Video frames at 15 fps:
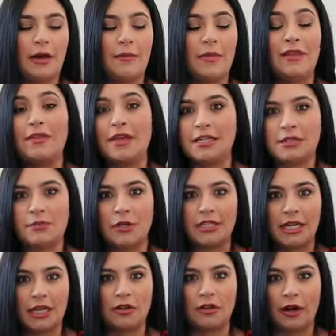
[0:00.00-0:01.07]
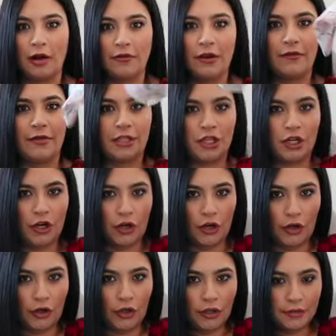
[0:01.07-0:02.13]
in this particular outfit if it's a
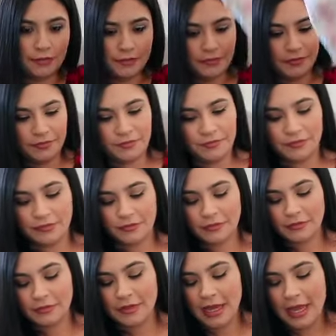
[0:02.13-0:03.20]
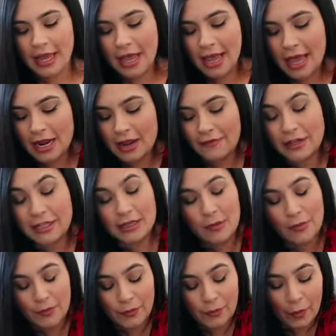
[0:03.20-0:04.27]
girl. And if it's
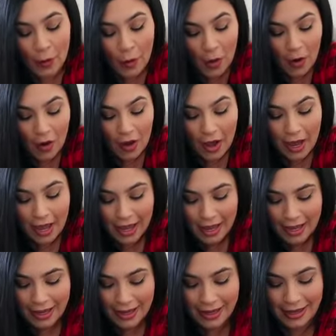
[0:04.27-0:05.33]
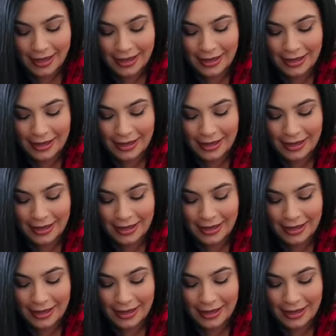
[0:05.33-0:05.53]
a boy,